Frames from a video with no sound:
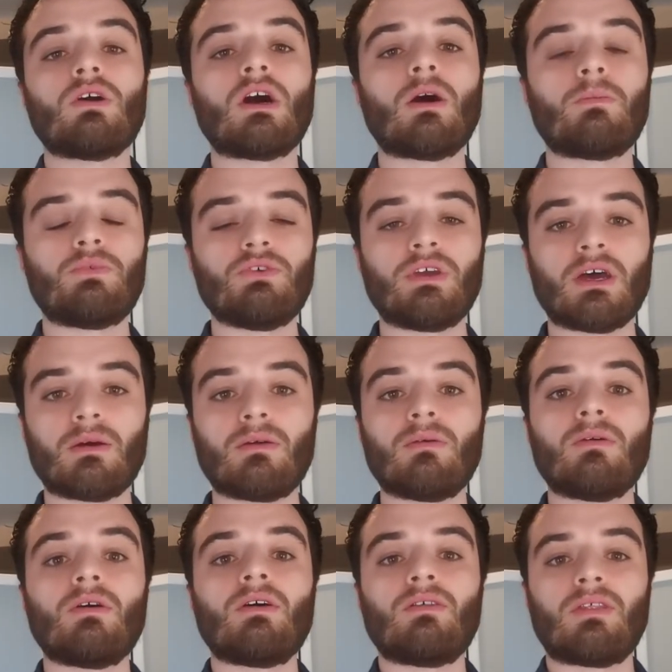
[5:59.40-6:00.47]
will help you
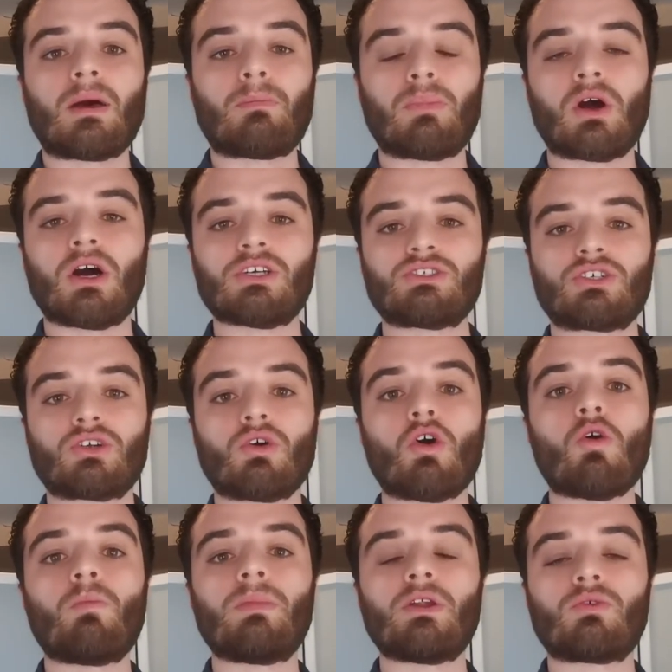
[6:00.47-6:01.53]
get that posture
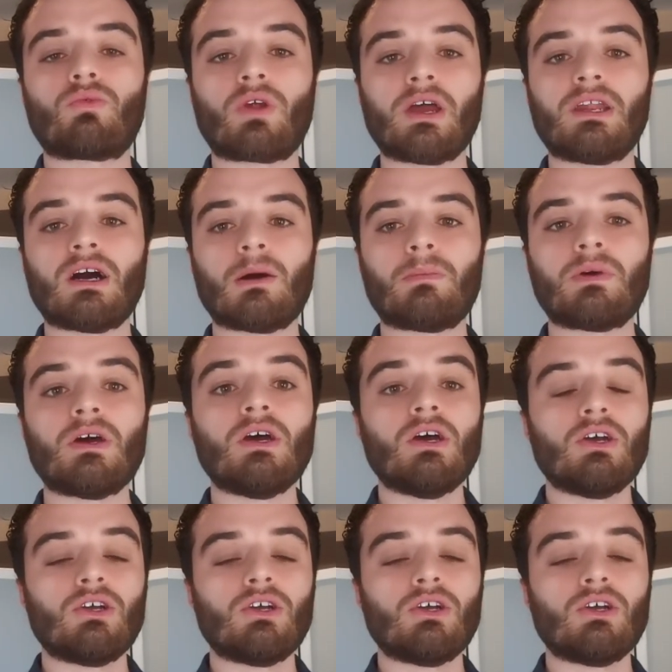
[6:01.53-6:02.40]
open right up